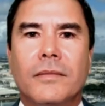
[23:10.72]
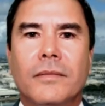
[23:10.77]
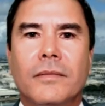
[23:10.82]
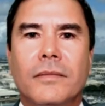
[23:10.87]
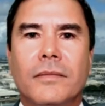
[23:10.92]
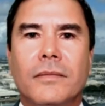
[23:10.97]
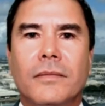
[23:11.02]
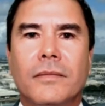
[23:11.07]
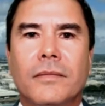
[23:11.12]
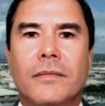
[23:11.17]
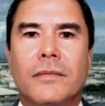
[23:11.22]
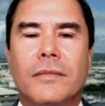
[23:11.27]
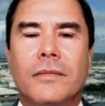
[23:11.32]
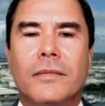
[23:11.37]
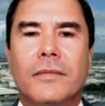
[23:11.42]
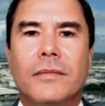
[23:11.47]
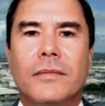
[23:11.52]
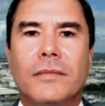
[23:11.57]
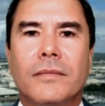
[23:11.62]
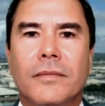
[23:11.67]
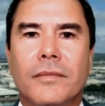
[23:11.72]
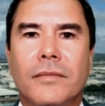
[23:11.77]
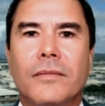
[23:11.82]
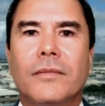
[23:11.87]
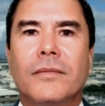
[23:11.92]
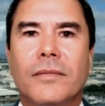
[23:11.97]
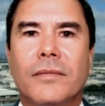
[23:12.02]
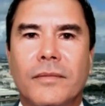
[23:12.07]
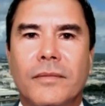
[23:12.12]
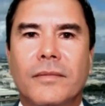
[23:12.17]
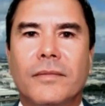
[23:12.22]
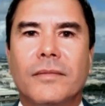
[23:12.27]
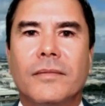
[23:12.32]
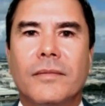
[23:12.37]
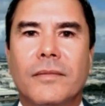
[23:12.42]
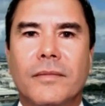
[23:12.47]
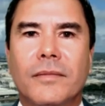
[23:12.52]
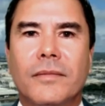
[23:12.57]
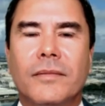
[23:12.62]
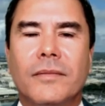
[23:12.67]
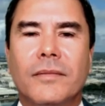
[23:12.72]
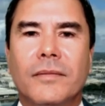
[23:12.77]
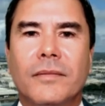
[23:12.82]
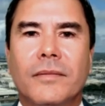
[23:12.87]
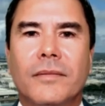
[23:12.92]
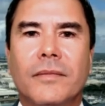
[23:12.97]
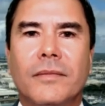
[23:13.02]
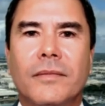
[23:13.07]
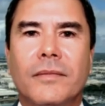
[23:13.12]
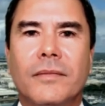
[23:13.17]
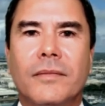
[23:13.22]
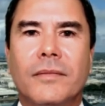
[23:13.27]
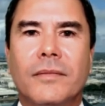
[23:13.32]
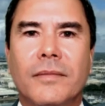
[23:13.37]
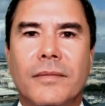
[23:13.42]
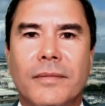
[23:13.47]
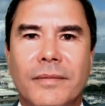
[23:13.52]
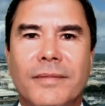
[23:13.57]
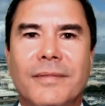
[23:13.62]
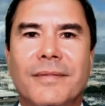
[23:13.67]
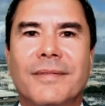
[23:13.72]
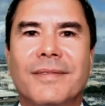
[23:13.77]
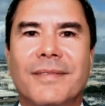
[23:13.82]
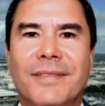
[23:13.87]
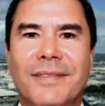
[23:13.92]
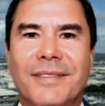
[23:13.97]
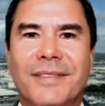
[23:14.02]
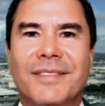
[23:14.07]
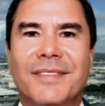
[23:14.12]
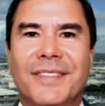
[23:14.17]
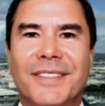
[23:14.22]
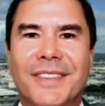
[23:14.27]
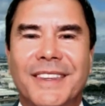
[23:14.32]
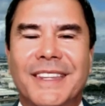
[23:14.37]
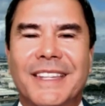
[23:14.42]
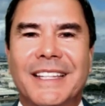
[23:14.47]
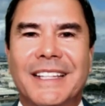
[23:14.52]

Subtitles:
No words are spoken by the person on screen.